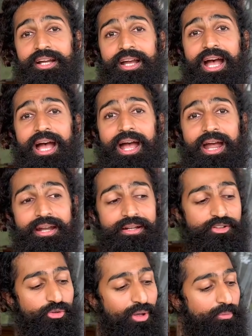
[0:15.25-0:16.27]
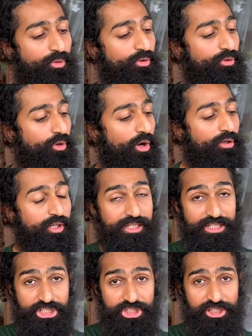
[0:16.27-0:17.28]
And so I'm going to talk
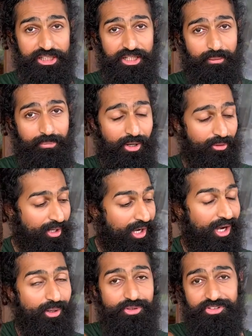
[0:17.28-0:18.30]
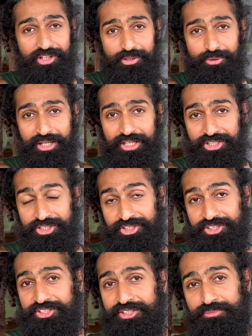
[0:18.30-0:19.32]
initially about how this education
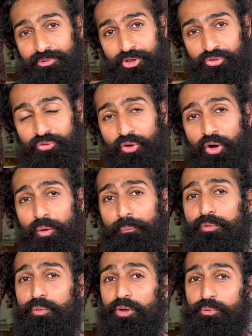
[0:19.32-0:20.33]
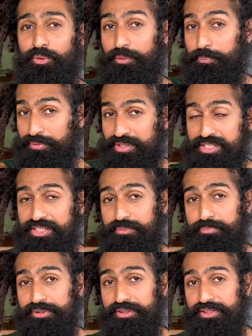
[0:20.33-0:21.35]
system was formed, what were the
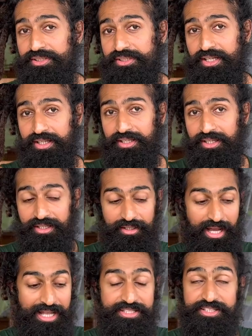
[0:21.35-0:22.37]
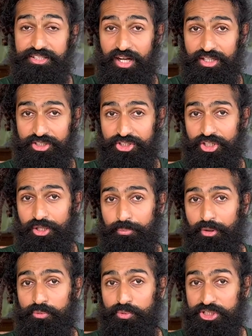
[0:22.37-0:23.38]
principles and structure
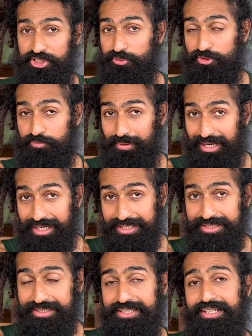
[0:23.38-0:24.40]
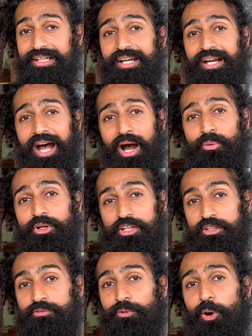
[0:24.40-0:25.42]
upon which it was based, how it
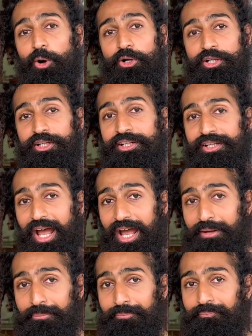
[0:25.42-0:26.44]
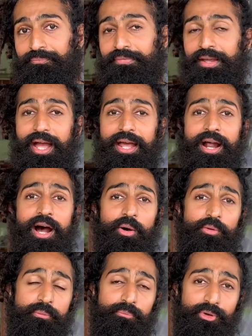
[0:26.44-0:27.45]
evolved in time, and how
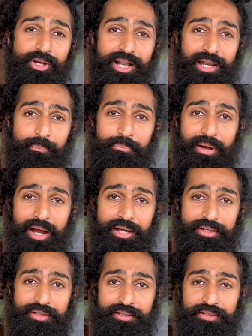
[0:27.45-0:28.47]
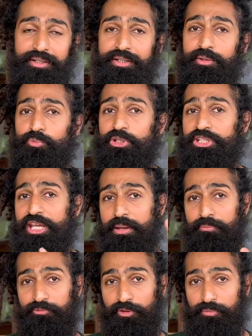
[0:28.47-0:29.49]
the Mughal Empire, which
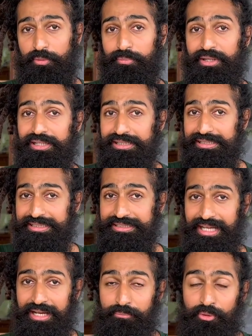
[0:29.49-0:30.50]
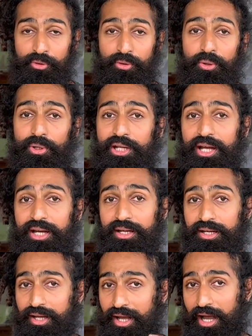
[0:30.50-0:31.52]
came from the Middle East and Mongolia,
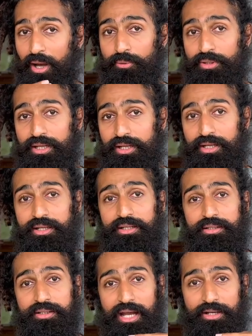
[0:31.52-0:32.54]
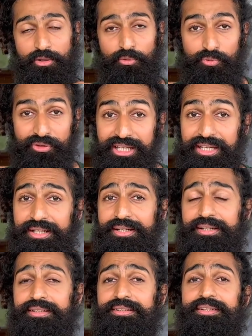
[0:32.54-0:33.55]
how they kind of weakened
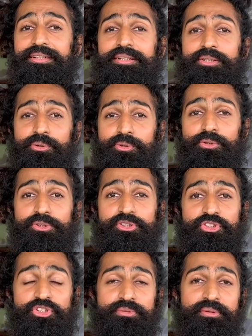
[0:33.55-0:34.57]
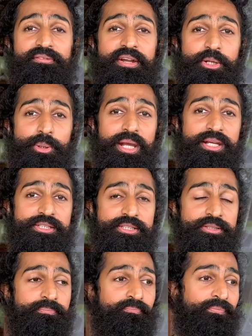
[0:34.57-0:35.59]
the Gurukul system of
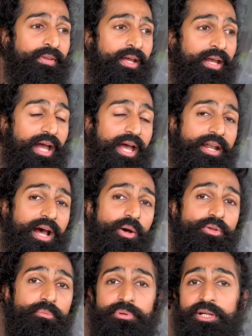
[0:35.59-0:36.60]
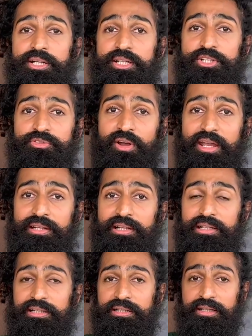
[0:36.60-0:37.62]
education, and how the British
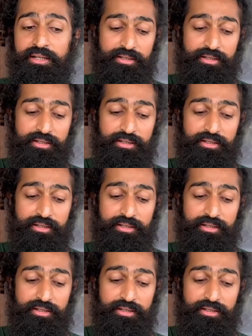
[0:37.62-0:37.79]
finally